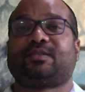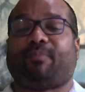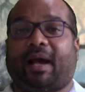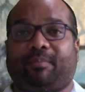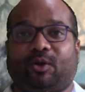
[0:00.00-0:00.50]

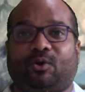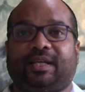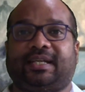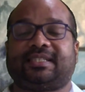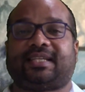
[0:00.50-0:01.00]

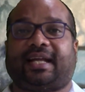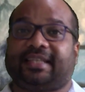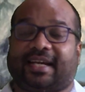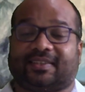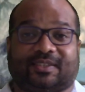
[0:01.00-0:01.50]
Babylonians and
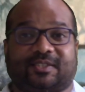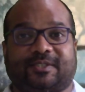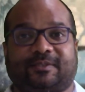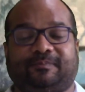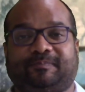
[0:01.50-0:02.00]
the
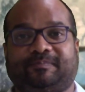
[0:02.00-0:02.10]
others.